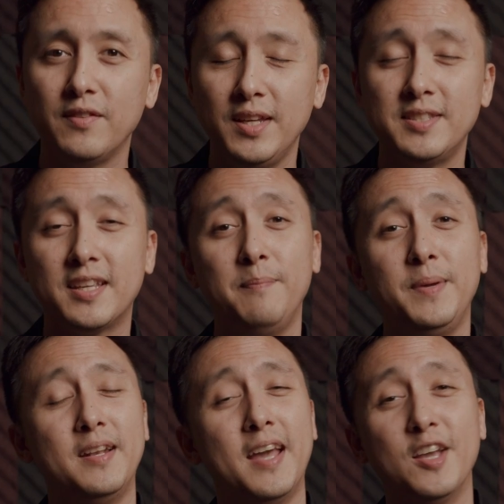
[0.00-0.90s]
of these can
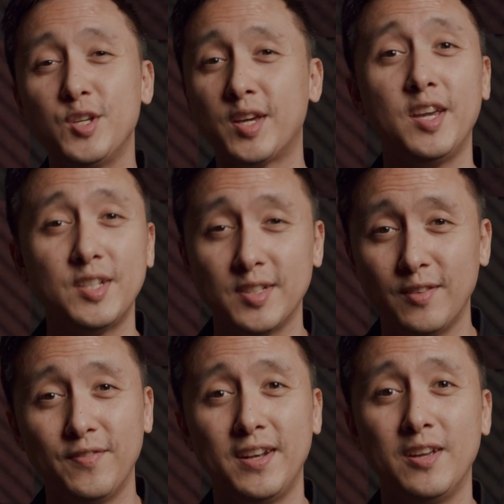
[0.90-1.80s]
be an
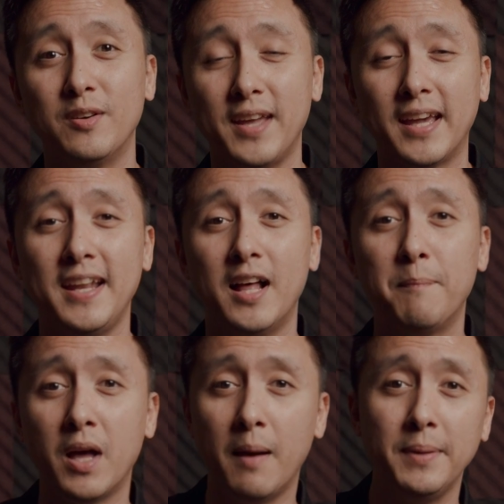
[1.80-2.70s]
educational video that can
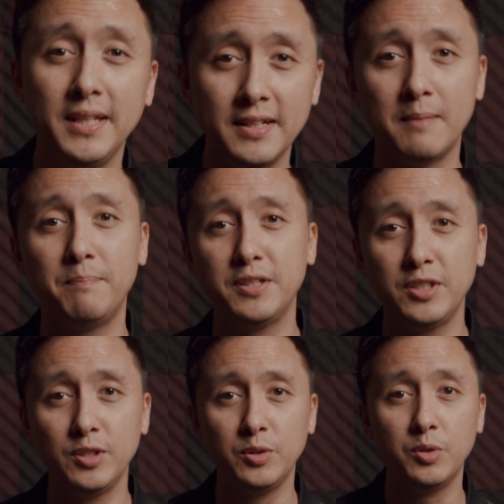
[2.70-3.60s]
help company number
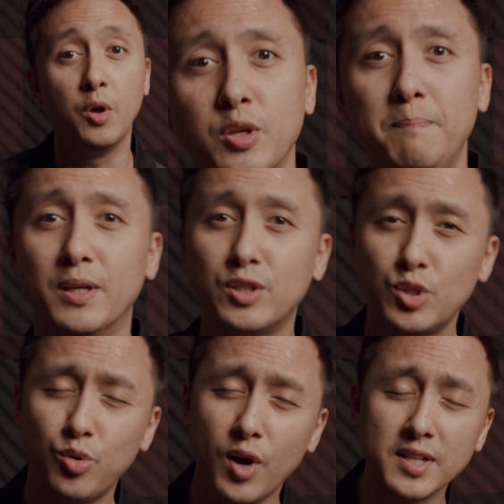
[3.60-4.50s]
2 to build
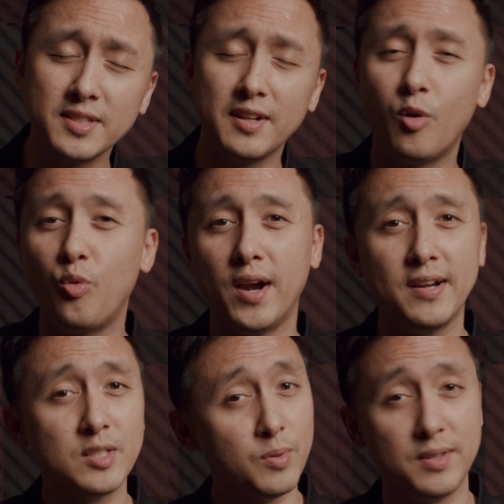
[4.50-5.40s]
trust and
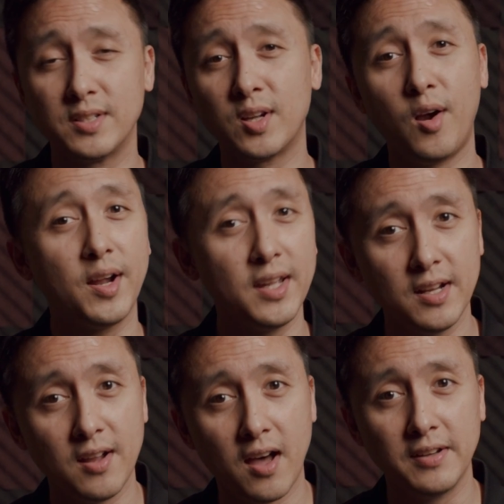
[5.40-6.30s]
awareness with their
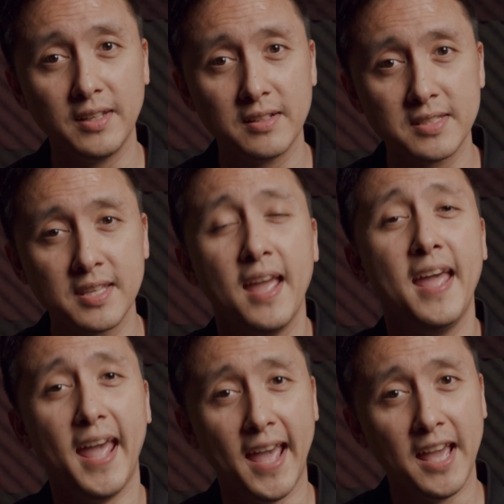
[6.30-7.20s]
targeted audience
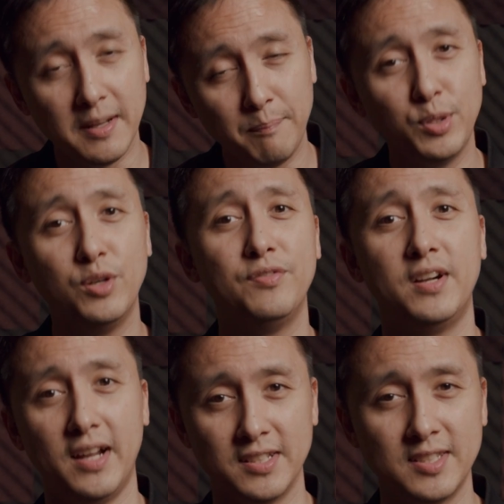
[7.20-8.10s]
and improve
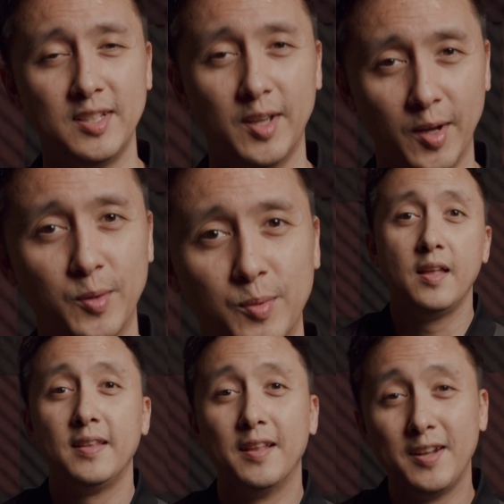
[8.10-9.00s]
their SEO.
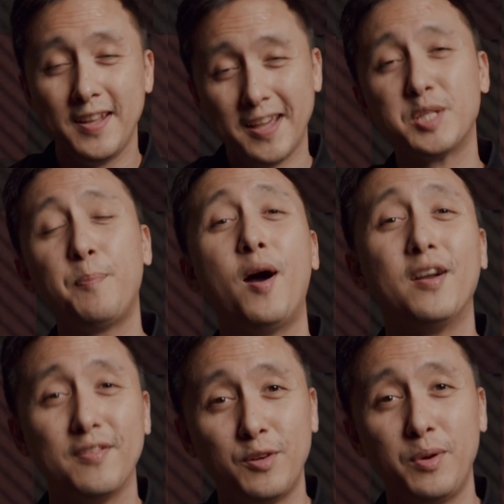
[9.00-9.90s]
Now, the next
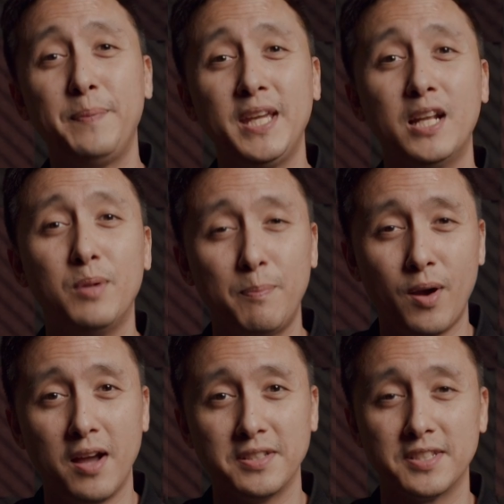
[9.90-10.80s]
part of the repeatable
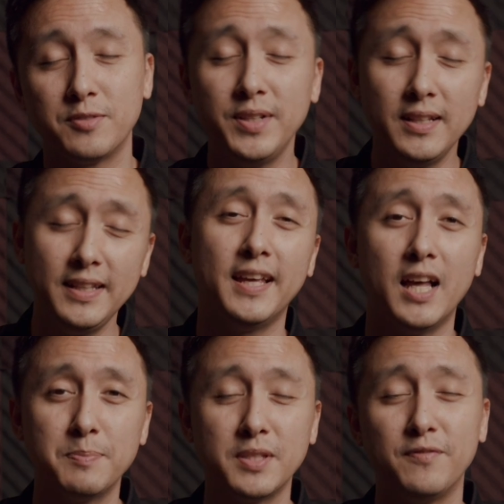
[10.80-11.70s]
process really
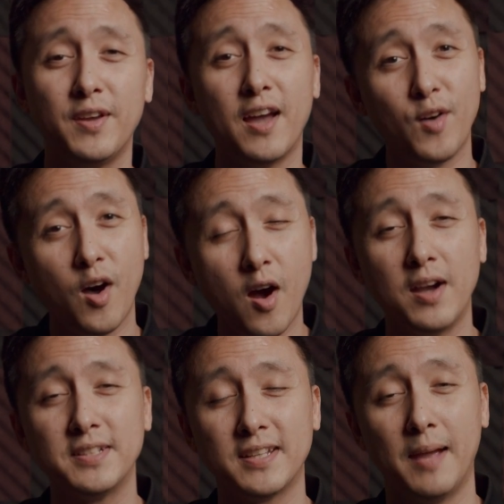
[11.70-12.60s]
helps if you have a
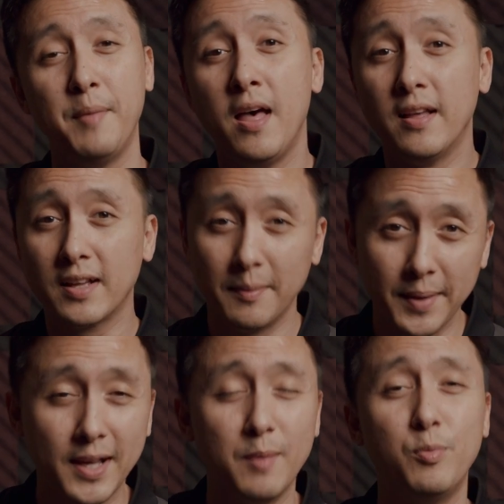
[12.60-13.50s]
hard time
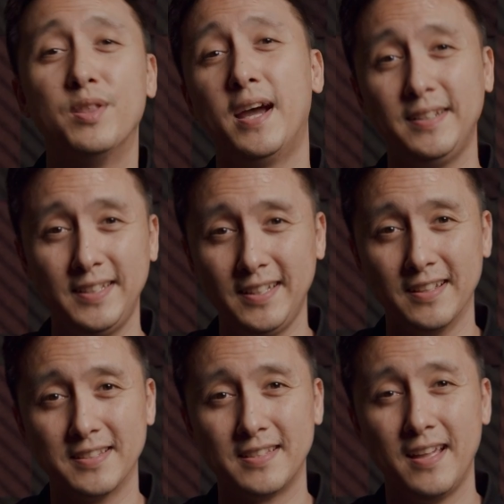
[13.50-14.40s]
coming up with
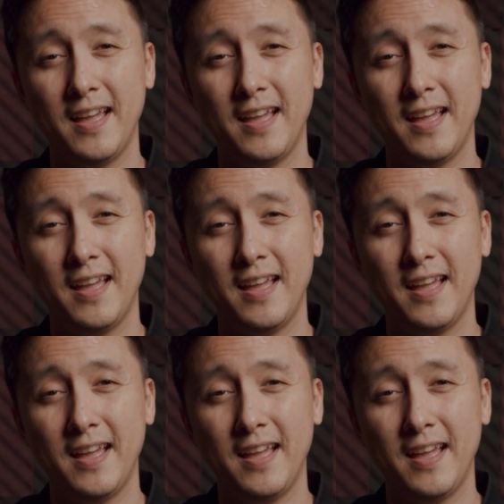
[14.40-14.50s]
ideas.